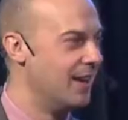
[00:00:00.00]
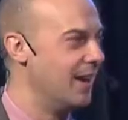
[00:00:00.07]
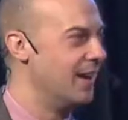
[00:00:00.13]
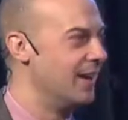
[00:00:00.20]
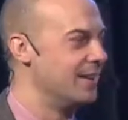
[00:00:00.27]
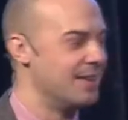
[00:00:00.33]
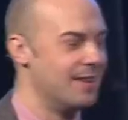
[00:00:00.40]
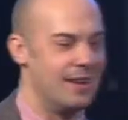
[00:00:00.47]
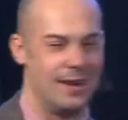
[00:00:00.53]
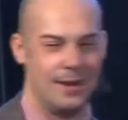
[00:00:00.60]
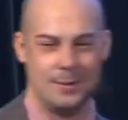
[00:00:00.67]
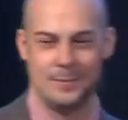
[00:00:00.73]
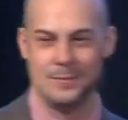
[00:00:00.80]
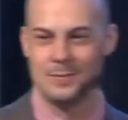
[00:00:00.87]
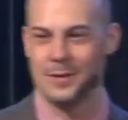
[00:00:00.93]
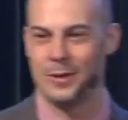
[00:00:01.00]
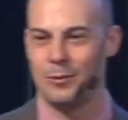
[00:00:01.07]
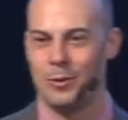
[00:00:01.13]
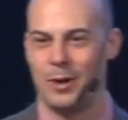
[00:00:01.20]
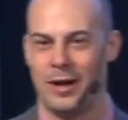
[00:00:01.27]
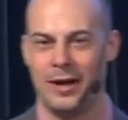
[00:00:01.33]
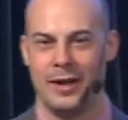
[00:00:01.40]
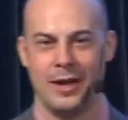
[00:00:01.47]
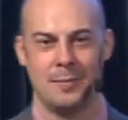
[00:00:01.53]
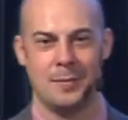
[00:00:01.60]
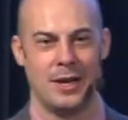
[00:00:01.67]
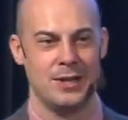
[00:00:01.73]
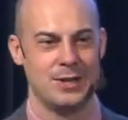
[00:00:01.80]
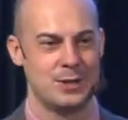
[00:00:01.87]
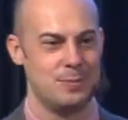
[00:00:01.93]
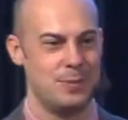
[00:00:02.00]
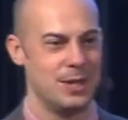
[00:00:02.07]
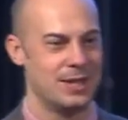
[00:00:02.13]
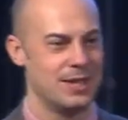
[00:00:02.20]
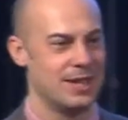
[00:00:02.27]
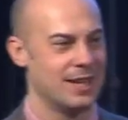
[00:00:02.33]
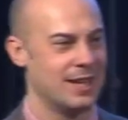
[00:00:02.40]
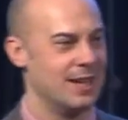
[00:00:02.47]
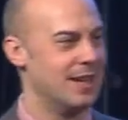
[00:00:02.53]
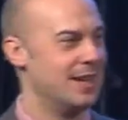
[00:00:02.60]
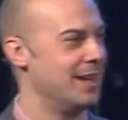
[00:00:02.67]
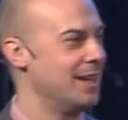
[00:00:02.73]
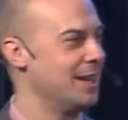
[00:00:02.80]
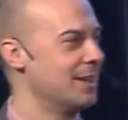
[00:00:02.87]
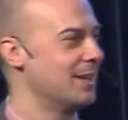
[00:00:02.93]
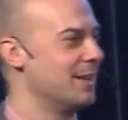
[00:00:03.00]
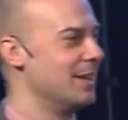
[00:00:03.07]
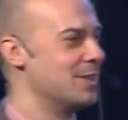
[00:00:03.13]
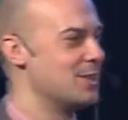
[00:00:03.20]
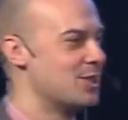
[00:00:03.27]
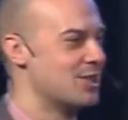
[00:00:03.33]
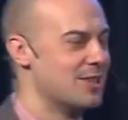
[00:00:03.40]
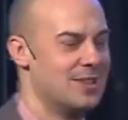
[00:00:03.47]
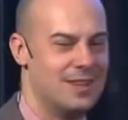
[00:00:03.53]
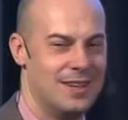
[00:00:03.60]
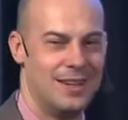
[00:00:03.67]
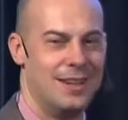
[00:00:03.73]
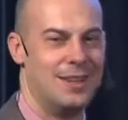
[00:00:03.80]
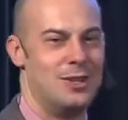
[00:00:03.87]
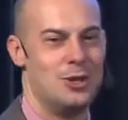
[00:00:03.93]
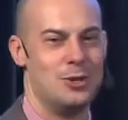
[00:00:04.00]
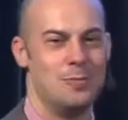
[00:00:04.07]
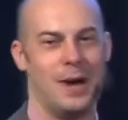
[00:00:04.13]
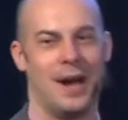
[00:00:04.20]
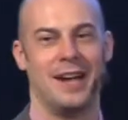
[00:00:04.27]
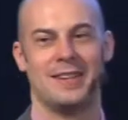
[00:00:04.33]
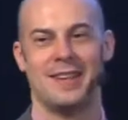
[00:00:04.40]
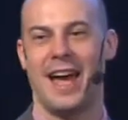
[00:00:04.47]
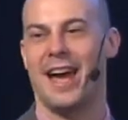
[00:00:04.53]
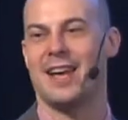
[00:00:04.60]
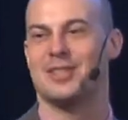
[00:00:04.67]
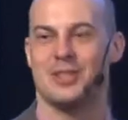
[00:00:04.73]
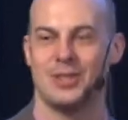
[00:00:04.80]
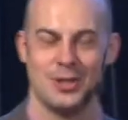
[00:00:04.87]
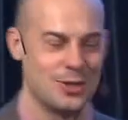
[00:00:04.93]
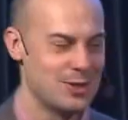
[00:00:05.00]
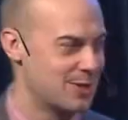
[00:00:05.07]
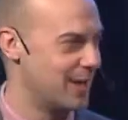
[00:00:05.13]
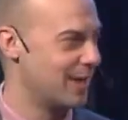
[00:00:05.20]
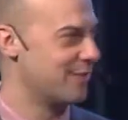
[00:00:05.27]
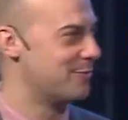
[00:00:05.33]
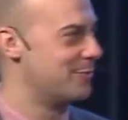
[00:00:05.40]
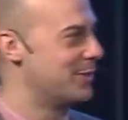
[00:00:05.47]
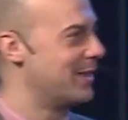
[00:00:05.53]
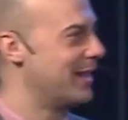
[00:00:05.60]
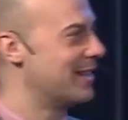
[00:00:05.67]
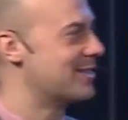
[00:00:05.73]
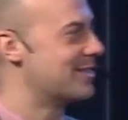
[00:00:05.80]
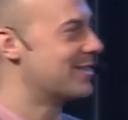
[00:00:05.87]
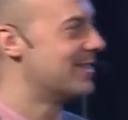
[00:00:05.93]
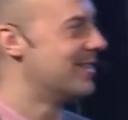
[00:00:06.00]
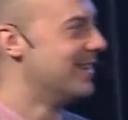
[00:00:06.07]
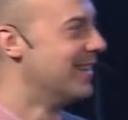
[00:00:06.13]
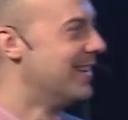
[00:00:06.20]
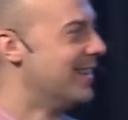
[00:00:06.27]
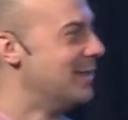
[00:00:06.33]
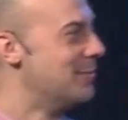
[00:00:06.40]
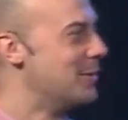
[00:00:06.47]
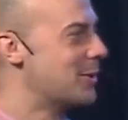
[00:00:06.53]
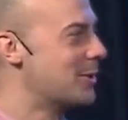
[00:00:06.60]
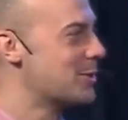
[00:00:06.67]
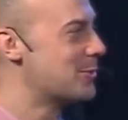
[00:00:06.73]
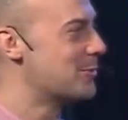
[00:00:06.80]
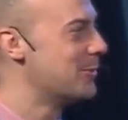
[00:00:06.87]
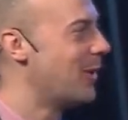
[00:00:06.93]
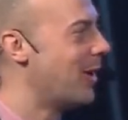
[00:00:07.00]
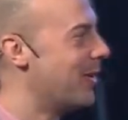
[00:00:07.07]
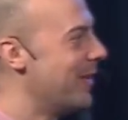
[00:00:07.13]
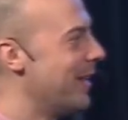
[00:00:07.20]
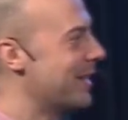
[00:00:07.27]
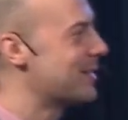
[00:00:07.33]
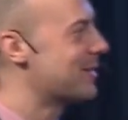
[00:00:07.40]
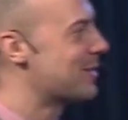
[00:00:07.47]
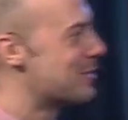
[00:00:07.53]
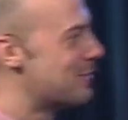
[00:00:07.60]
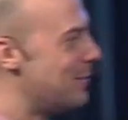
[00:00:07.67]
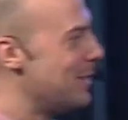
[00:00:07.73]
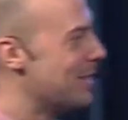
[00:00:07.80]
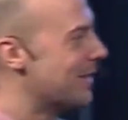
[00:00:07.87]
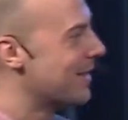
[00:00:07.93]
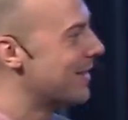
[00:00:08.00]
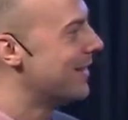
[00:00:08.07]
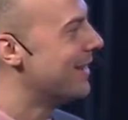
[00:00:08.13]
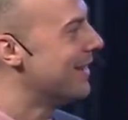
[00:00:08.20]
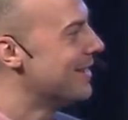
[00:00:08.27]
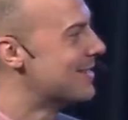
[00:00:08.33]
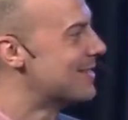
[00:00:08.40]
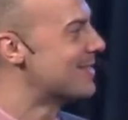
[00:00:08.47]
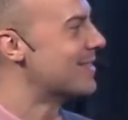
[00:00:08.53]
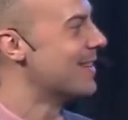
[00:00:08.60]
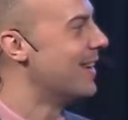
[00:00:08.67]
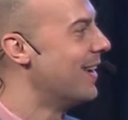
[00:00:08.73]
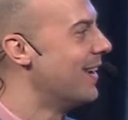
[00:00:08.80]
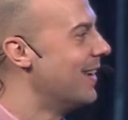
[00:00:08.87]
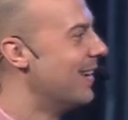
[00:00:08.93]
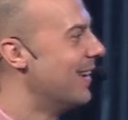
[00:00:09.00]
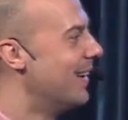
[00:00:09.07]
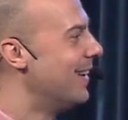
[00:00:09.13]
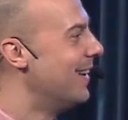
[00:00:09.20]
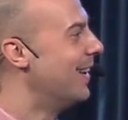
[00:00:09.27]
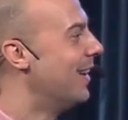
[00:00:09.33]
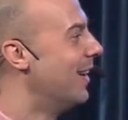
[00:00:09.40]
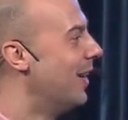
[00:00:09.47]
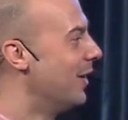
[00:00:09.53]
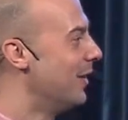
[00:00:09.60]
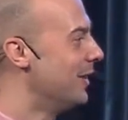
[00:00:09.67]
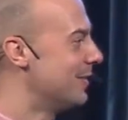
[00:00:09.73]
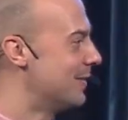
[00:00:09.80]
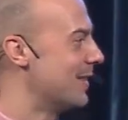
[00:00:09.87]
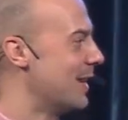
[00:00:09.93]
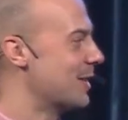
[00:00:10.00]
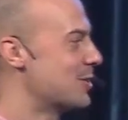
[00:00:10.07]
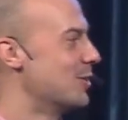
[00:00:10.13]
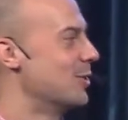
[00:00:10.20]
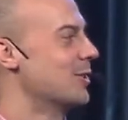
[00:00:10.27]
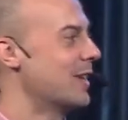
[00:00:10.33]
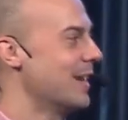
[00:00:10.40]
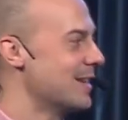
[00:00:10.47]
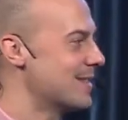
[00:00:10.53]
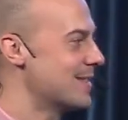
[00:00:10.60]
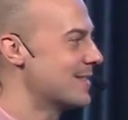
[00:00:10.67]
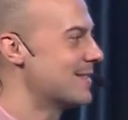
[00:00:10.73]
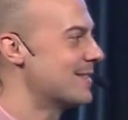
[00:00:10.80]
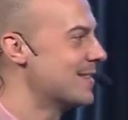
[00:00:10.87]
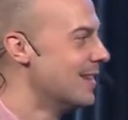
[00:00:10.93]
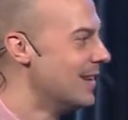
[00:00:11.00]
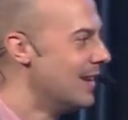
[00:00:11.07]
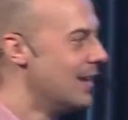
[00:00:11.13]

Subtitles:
And why am I speaking English? You might ask yourself, but that's because our next speaker is an international guest